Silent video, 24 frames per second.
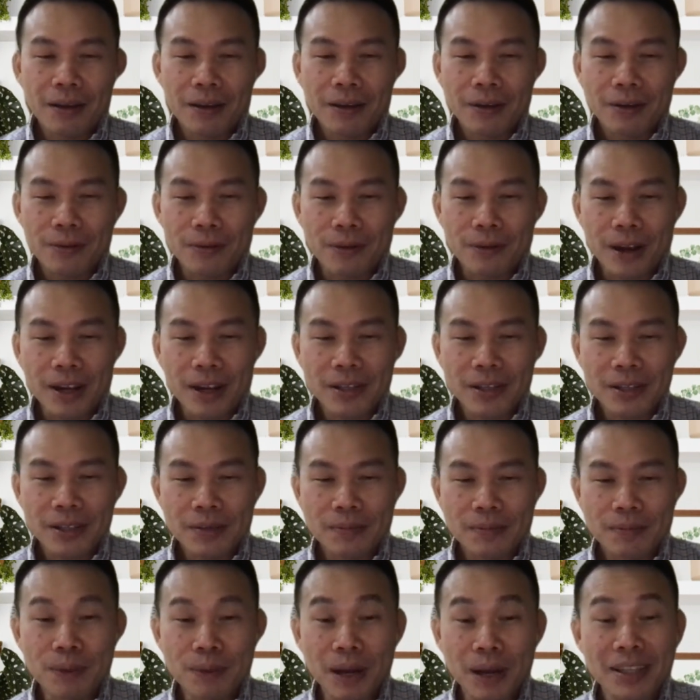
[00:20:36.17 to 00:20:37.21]
Right?
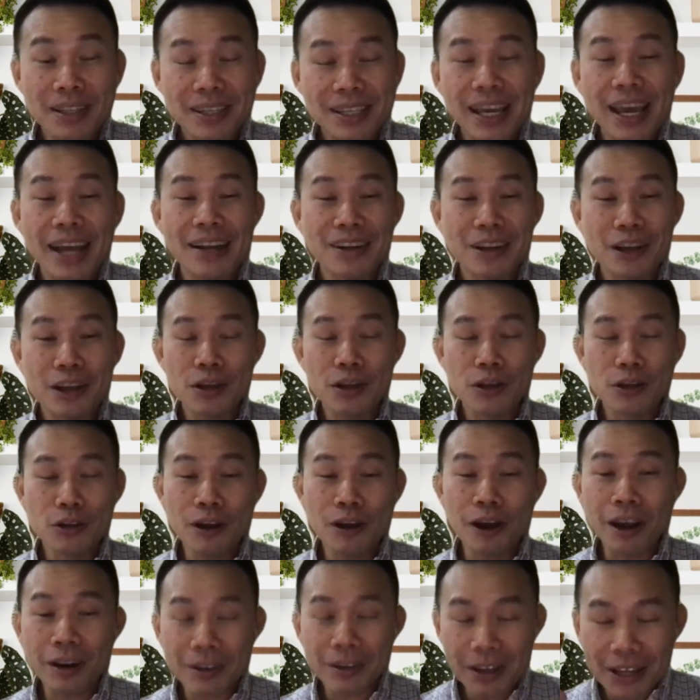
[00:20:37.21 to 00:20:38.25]
But yet
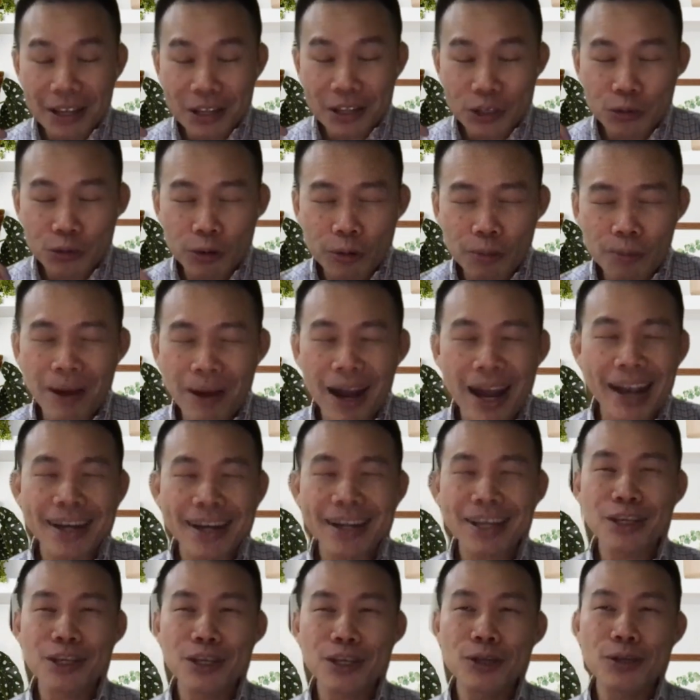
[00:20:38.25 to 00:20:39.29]
God is
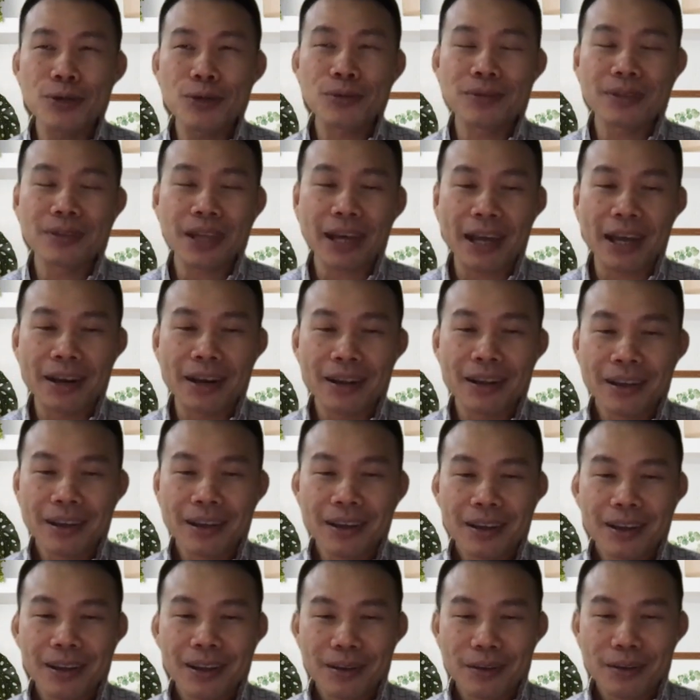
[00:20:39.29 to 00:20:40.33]
reminding you that
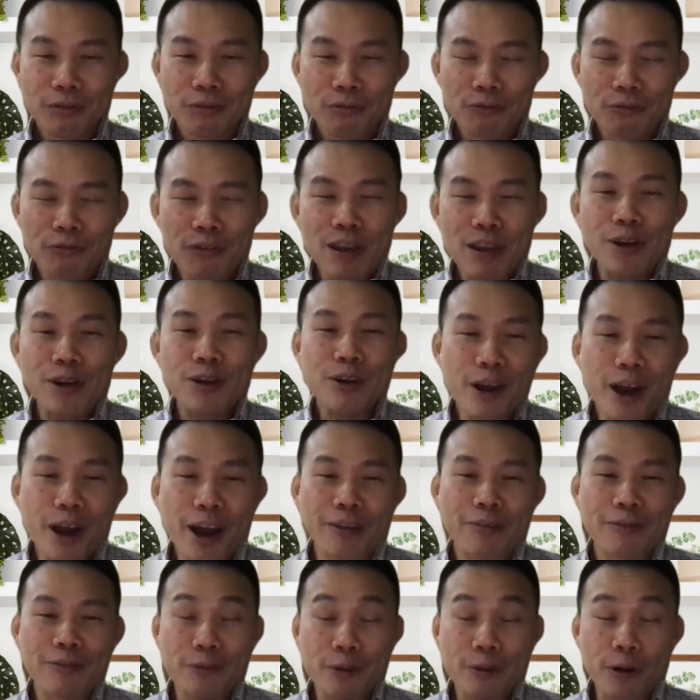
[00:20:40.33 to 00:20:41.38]
fear not,
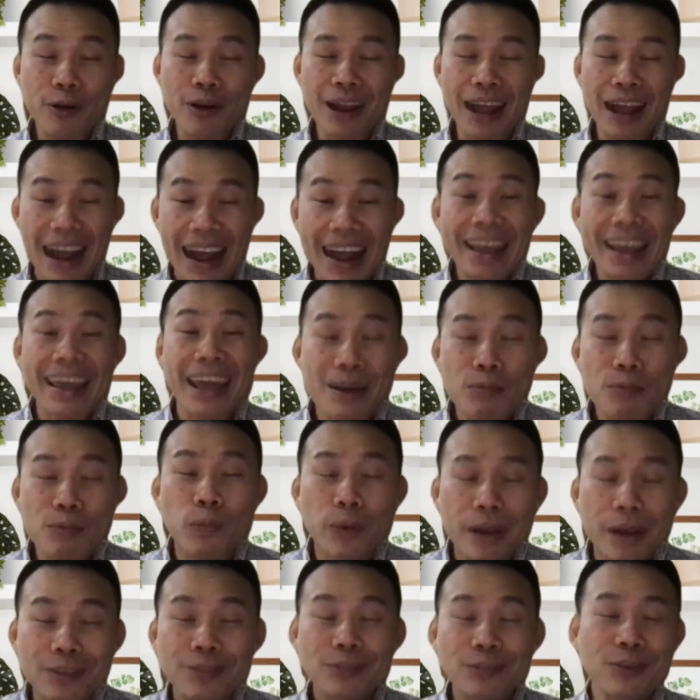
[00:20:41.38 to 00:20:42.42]
for I am
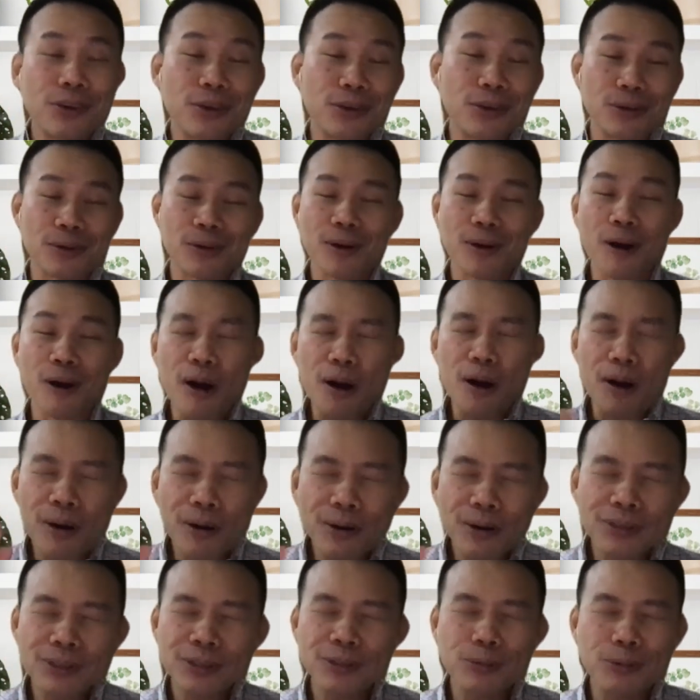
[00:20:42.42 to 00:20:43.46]
with you
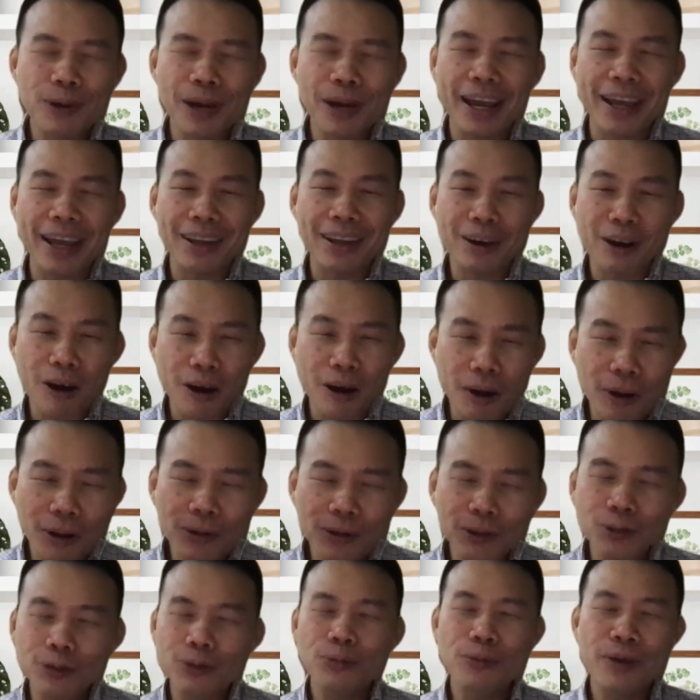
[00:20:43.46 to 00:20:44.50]
all the
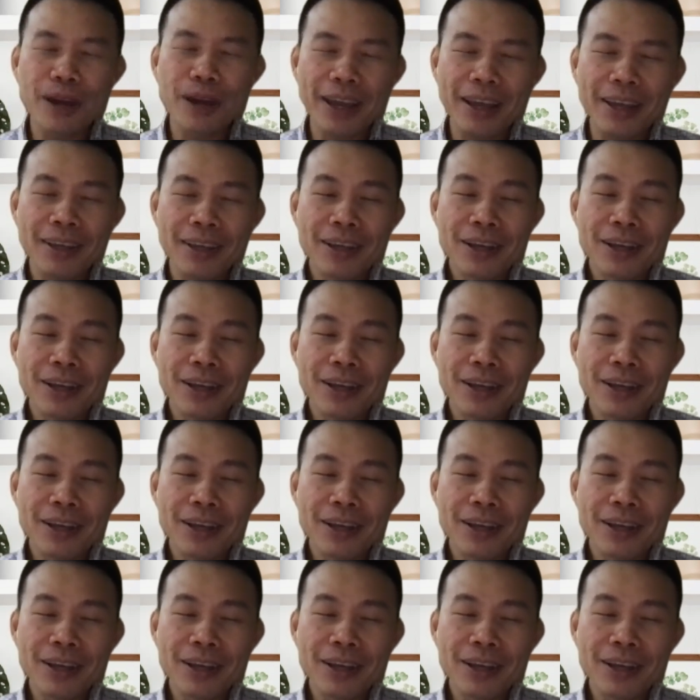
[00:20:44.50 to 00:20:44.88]
way